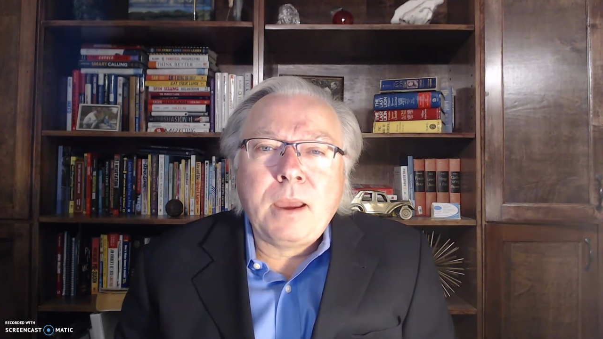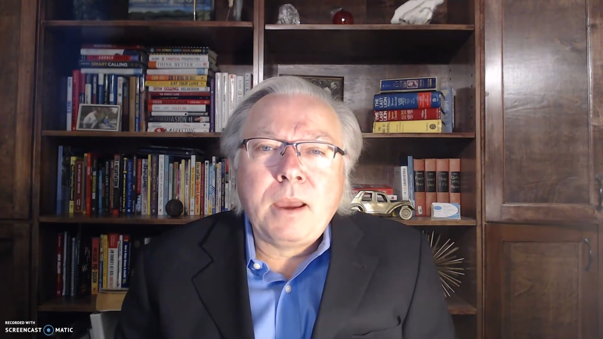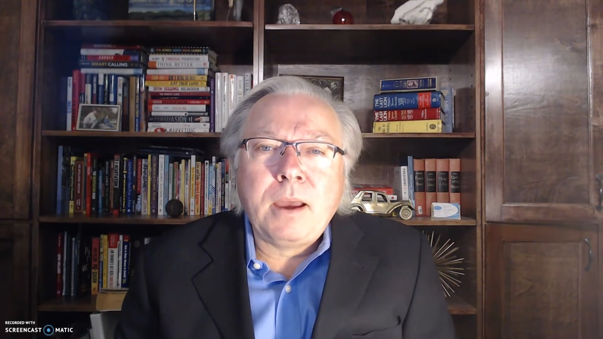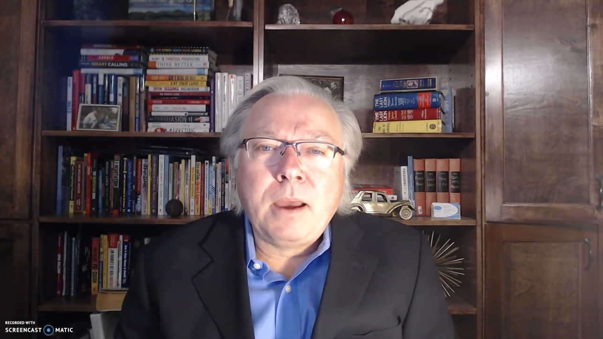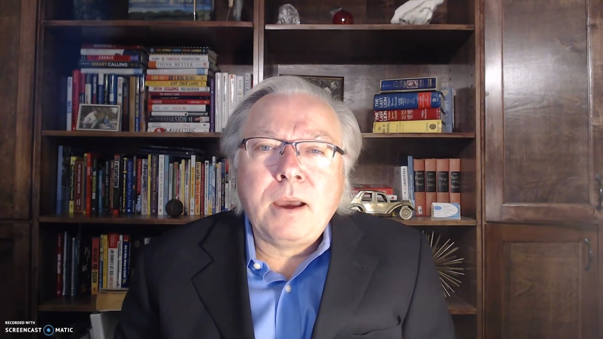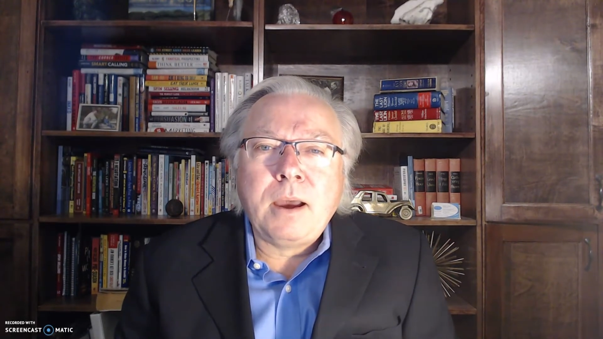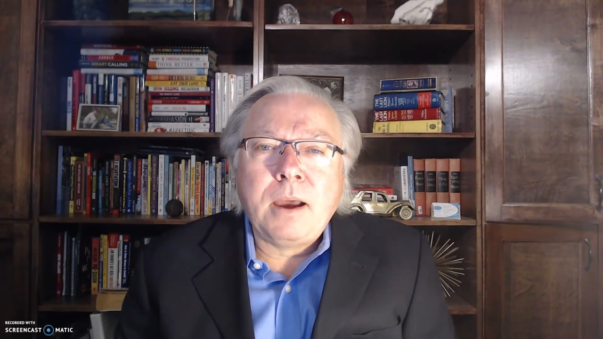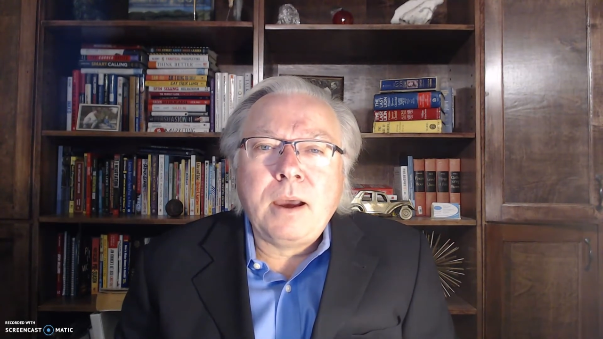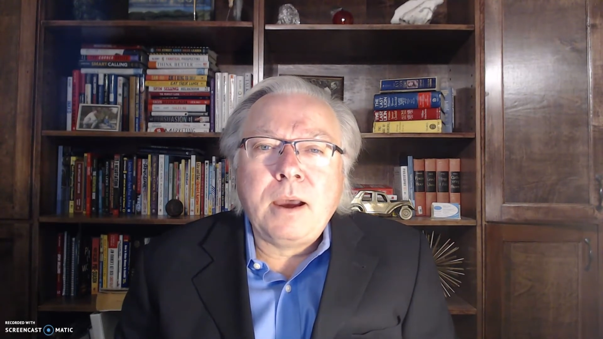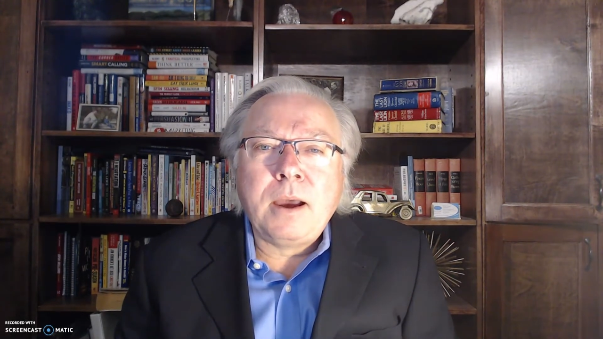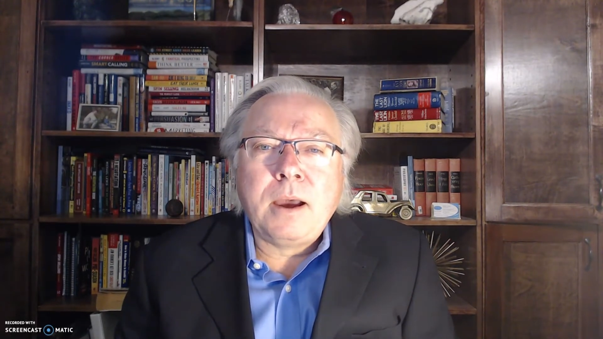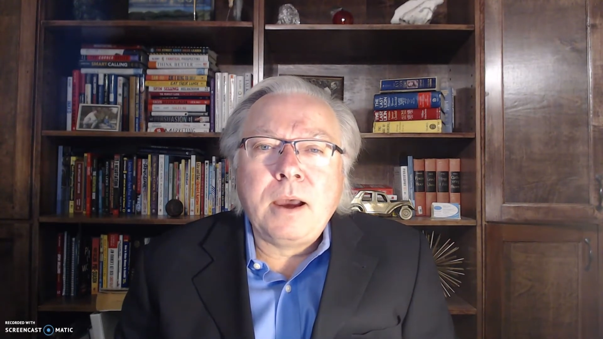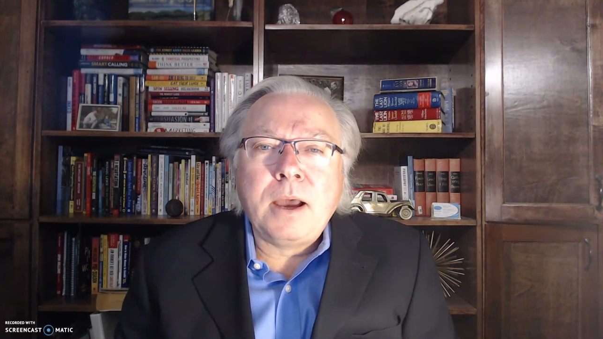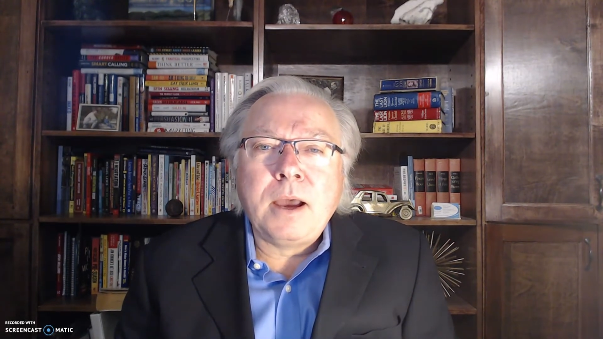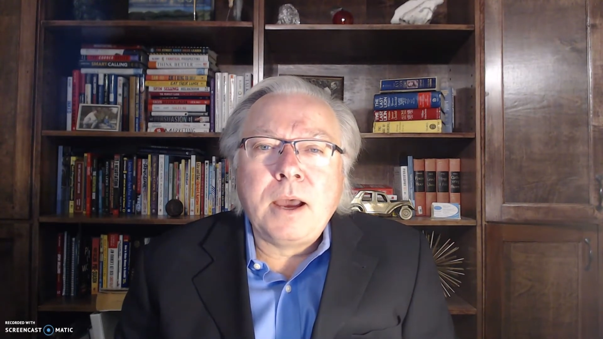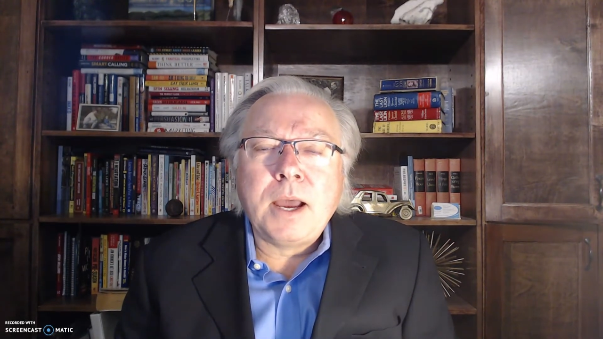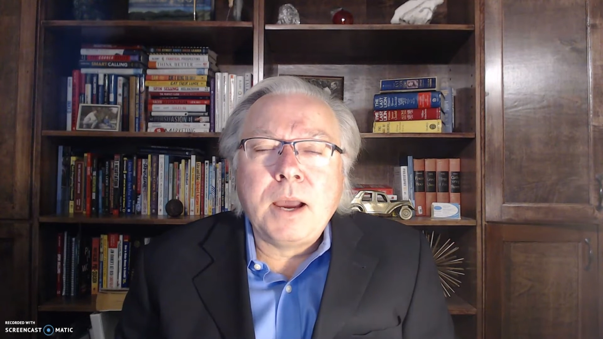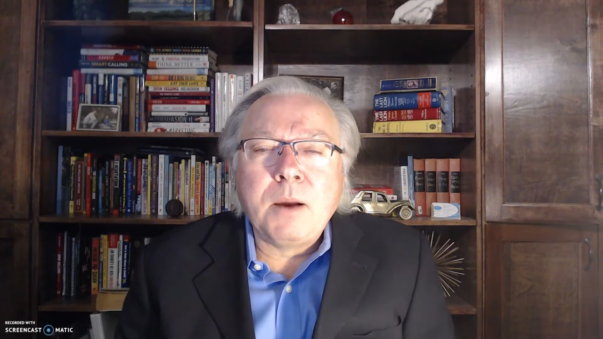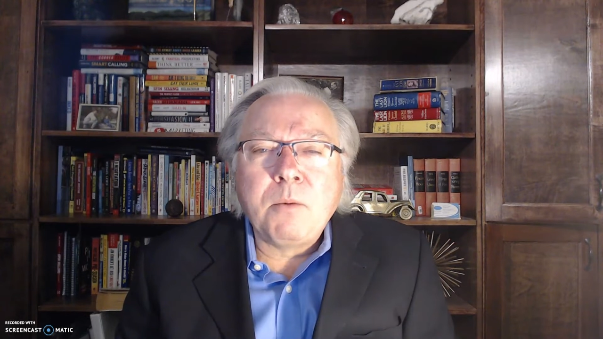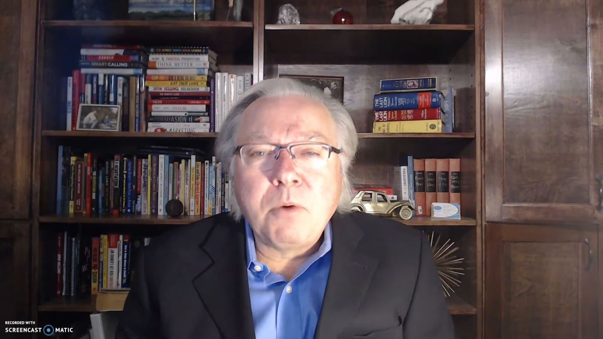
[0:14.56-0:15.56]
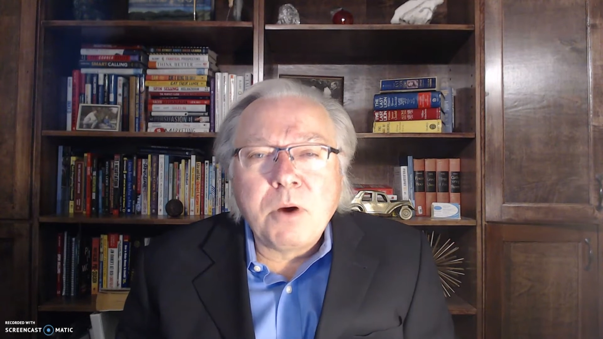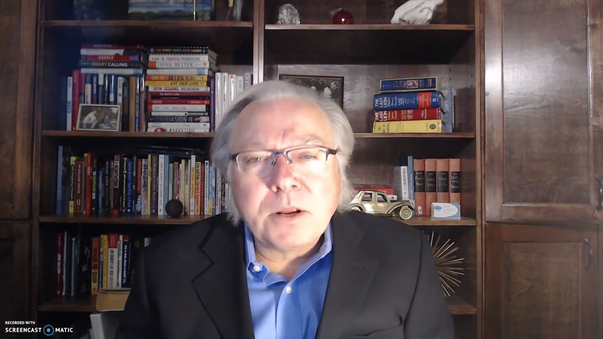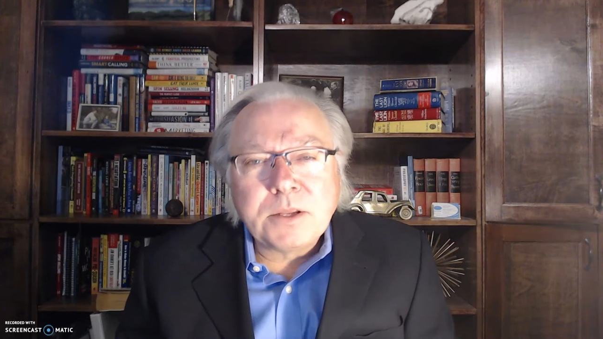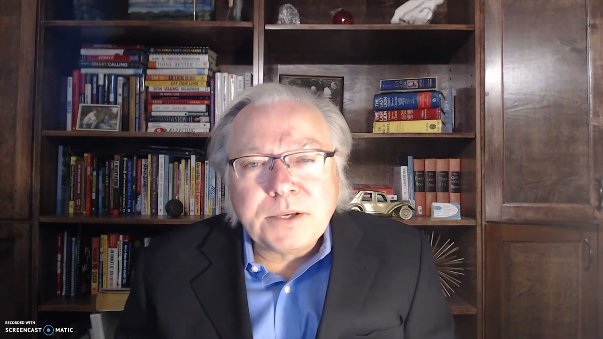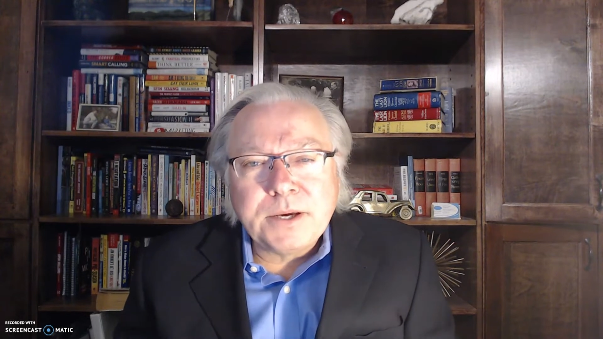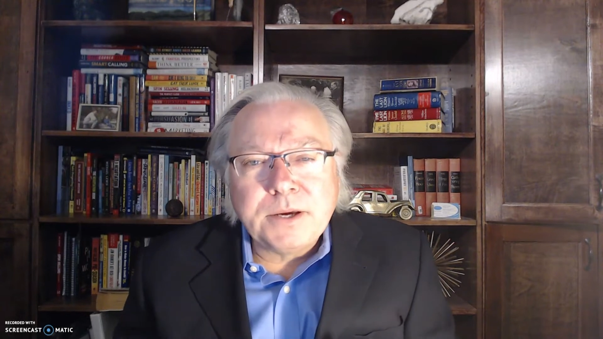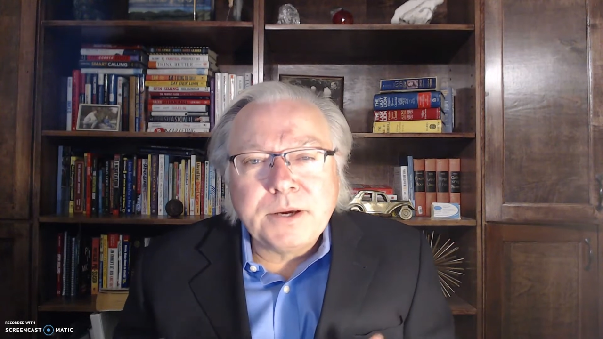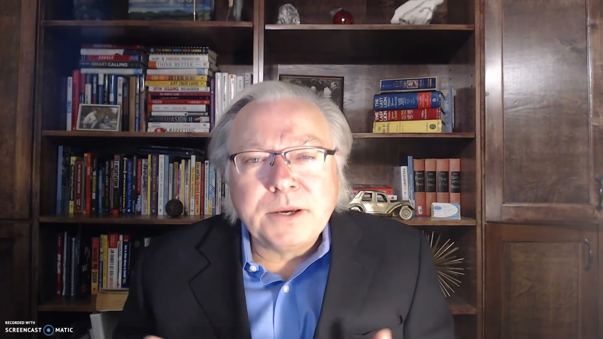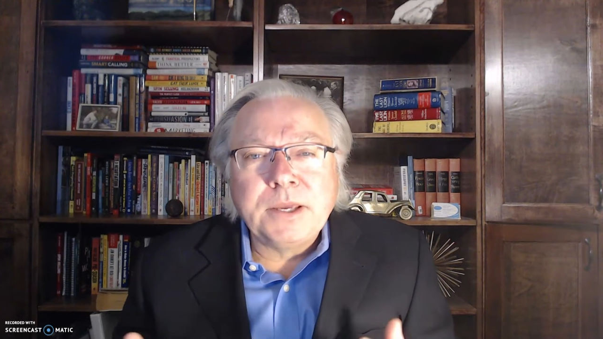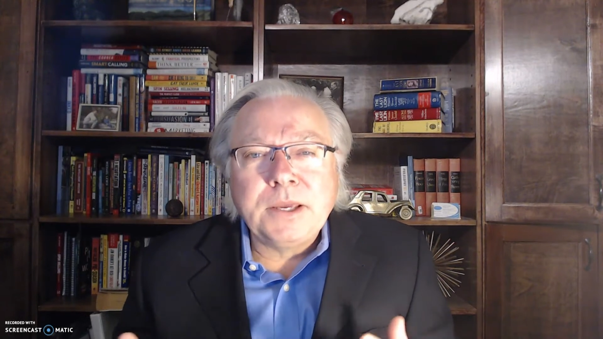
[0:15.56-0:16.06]
I wanted
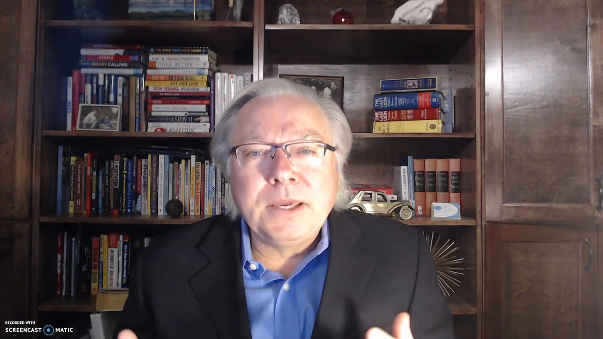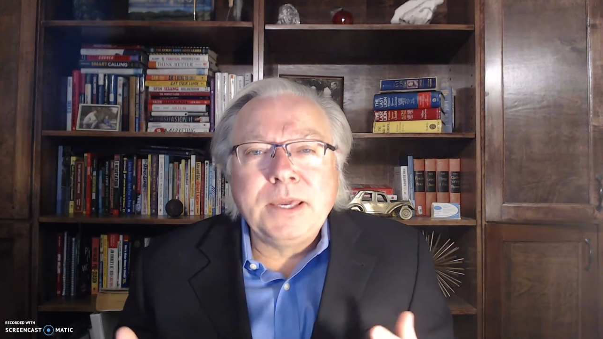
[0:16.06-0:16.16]
to